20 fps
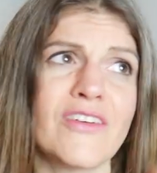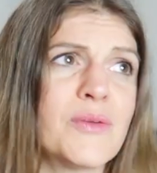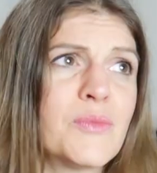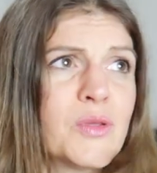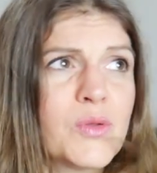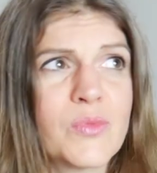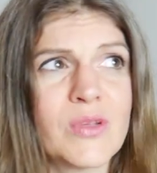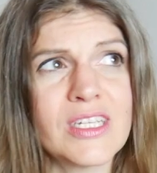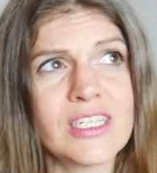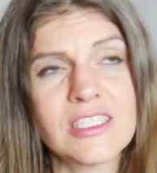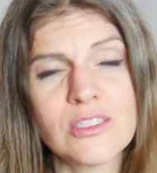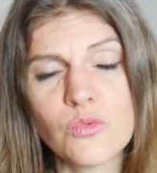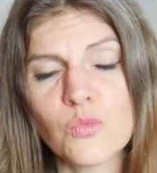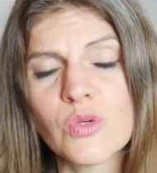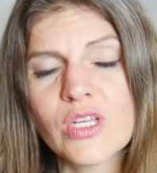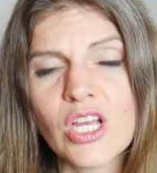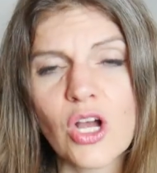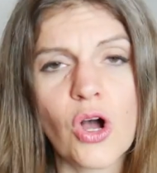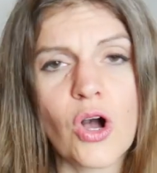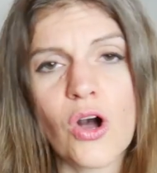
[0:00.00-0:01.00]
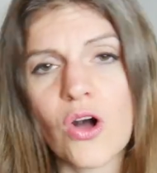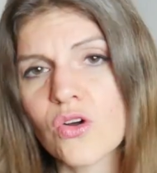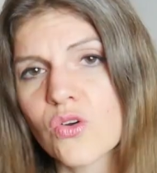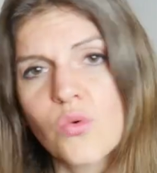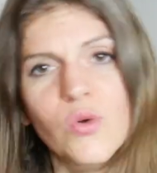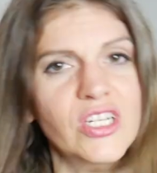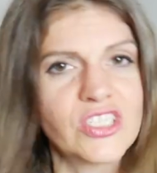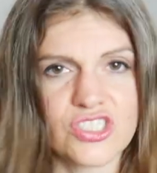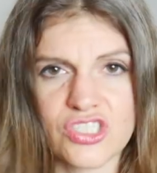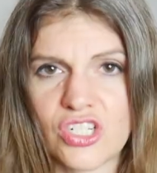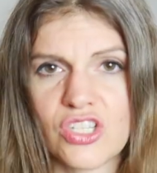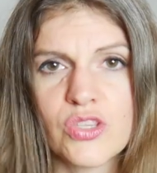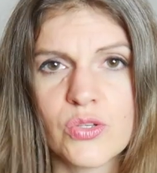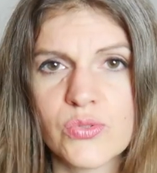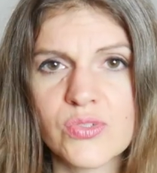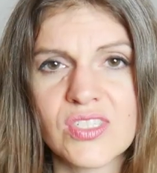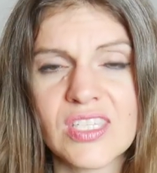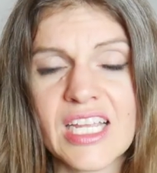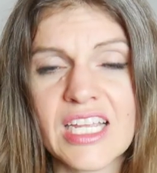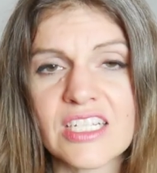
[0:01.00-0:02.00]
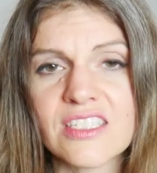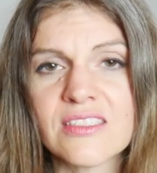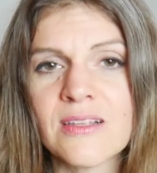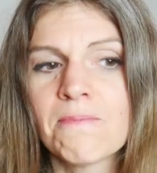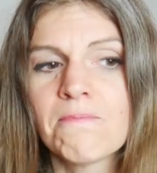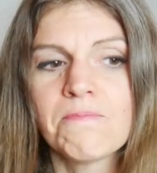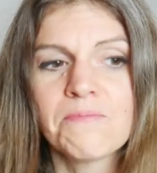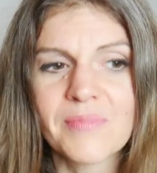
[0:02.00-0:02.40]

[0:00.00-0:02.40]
I mean, we all question those things.